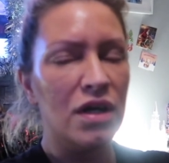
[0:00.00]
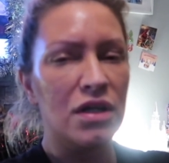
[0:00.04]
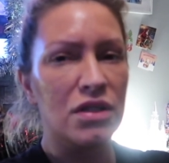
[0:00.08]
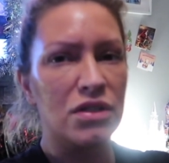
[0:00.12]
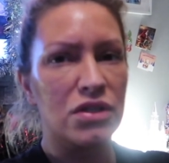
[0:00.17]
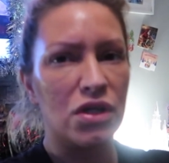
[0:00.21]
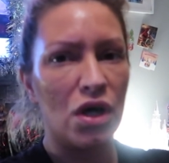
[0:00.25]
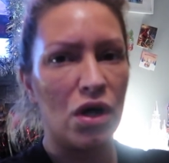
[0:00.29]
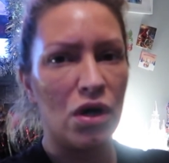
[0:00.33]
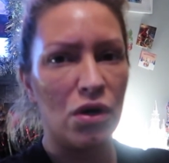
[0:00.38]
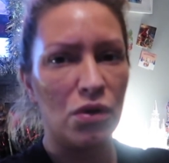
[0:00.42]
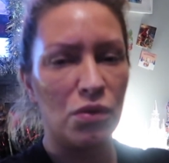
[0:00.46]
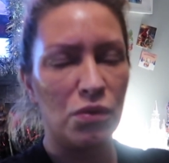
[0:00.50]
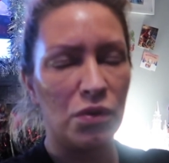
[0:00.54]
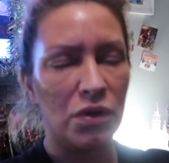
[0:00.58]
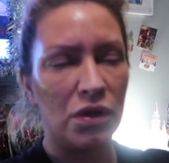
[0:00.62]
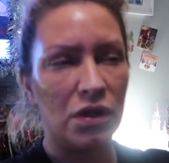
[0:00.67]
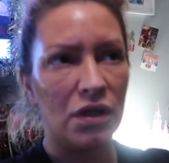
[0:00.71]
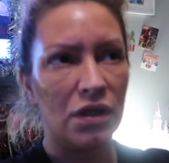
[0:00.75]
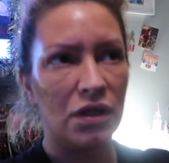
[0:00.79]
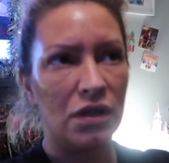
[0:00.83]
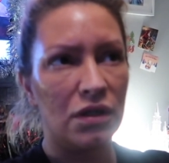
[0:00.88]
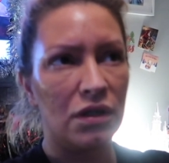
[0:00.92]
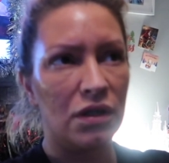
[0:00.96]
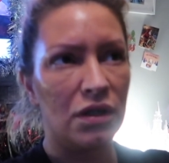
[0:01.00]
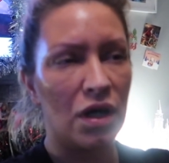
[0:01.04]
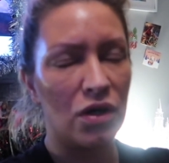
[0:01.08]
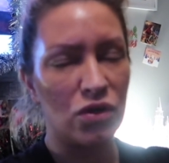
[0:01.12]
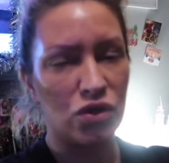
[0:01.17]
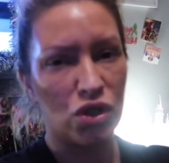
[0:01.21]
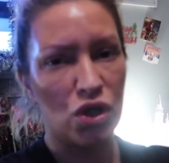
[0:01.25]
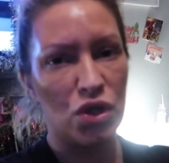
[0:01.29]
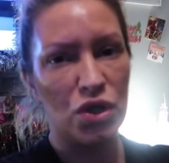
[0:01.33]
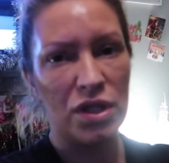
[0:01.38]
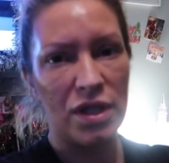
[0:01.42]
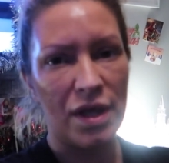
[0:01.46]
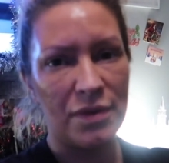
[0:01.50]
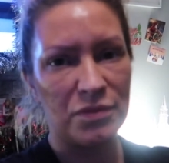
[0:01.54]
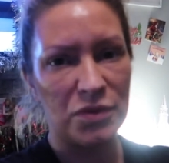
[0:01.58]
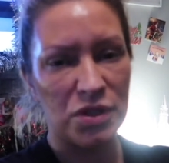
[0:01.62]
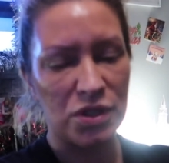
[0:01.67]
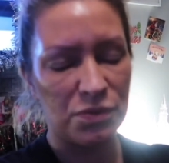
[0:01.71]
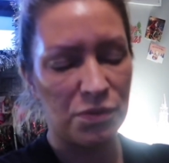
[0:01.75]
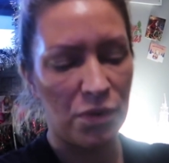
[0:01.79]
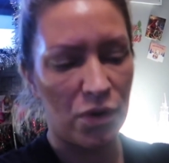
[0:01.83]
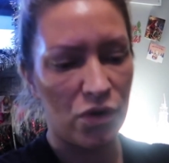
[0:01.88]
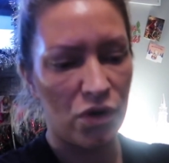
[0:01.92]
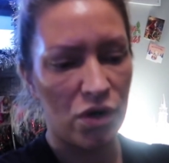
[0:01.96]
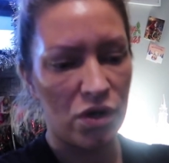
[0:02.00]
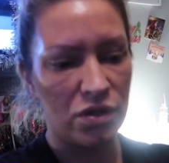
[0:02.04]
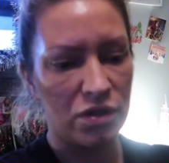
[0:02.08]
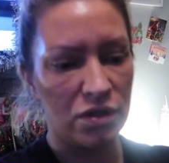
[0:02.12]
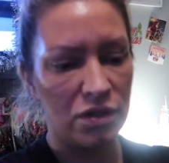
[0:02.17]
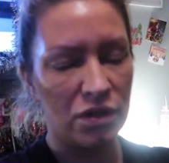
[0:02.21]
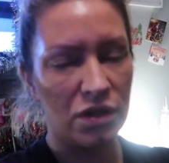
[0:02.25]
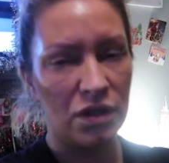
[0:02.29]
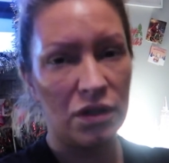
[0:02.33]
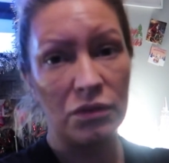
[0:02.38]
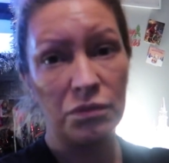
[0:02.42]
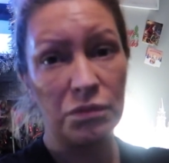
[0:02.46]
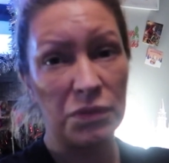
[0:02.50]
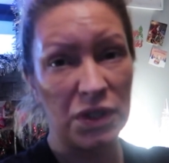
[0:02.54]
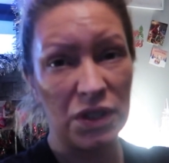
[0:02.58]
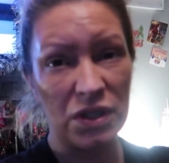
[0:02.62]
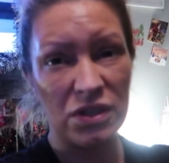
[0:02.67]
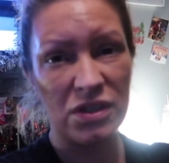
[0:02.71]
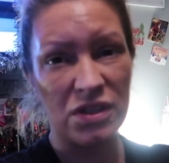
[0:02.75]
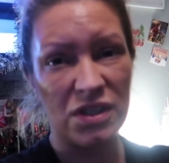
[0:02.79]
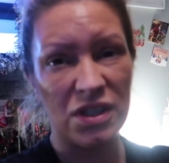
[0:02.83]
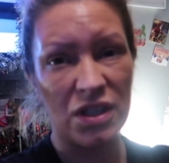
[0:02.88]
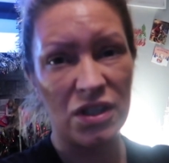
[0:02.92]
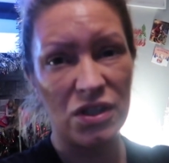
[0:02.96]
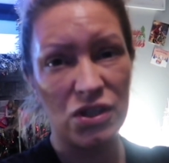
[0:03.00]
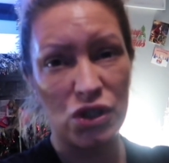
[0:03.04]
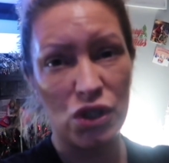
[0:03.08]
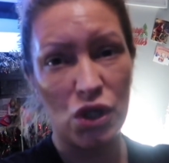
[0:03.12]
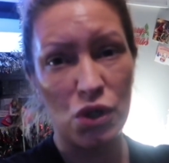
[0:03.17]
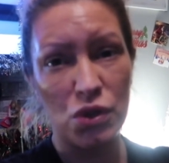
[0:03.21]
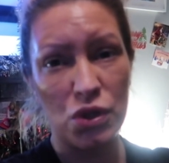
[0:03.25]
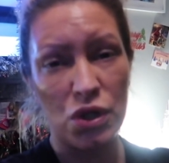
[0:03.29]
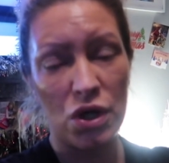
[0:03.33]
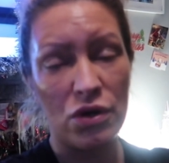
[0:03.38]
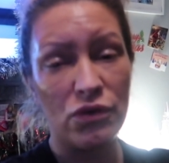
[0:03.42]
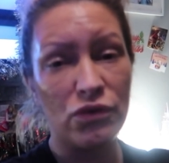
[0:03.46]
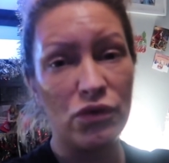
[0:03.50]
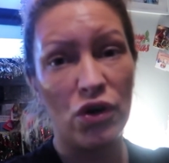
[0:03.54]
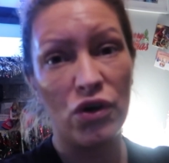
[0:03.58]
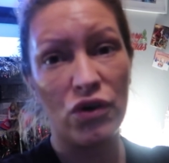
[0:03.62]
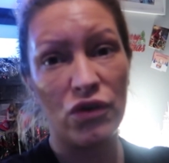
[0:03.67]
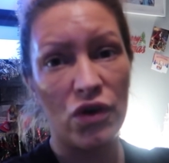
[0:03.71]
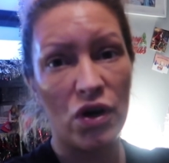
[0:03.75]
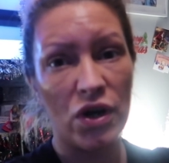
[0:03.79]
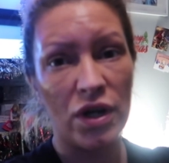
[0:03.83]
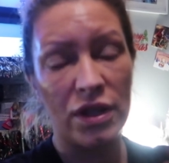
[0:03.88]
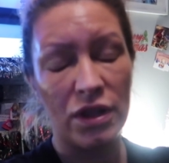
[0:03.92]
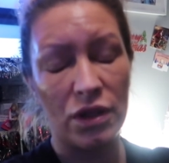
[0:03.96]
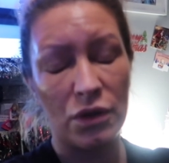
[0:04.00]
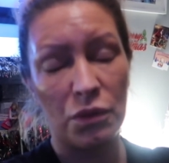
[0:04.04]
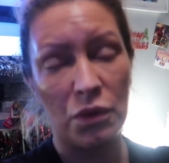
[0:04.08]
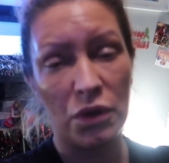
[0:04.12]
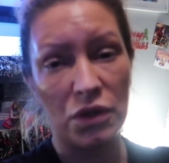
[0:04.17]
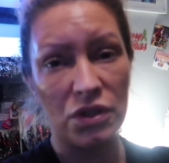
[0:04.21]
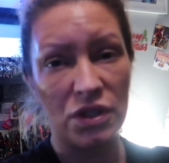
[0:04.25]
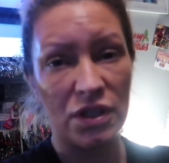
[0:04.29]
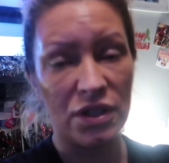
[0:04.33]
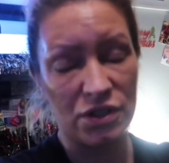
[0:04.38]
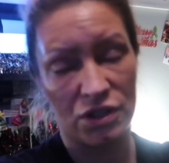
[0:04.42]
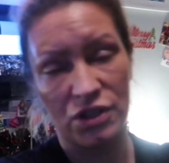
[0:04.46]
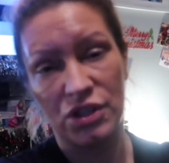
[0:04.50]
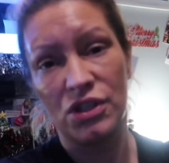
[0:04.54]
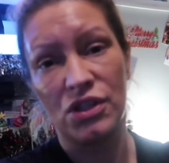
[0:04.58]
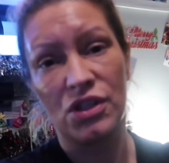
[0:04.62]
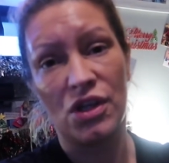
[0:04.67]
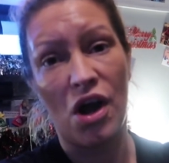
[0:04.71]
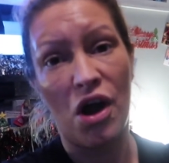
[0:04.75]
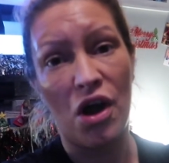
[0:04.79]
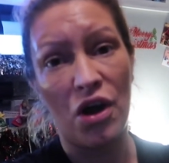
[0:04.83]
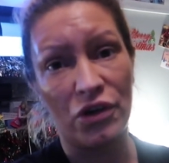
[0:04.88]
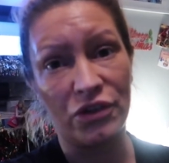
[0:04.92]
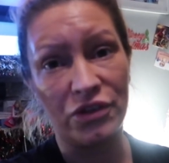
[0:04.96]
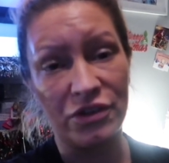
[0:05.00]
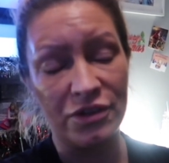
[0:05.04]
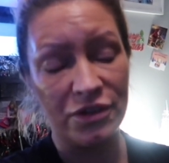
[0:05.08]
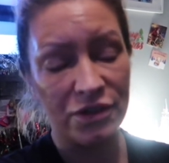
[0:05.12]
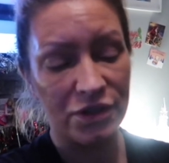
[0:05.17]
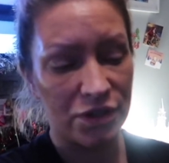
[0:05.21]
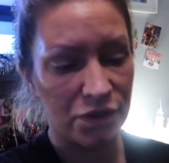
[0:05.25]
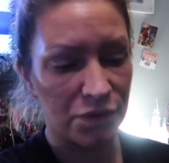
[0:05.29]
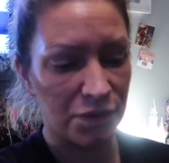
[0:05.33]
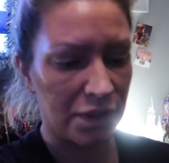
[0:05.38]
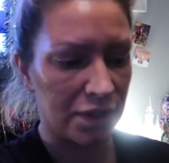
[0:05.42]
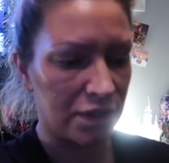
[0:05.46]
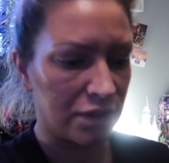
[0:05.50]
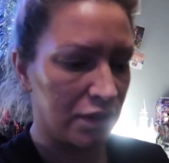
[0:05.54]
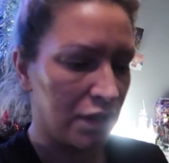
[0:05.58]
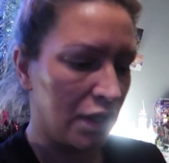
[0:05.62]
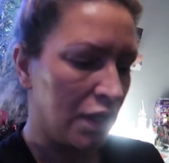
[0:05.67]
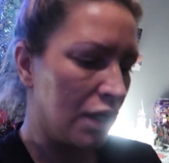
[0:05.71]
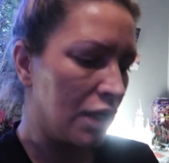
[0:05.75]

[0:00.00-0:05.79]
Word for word: So I'll show you them tomorrow because I can show you Aurora in the one that she's got on as well.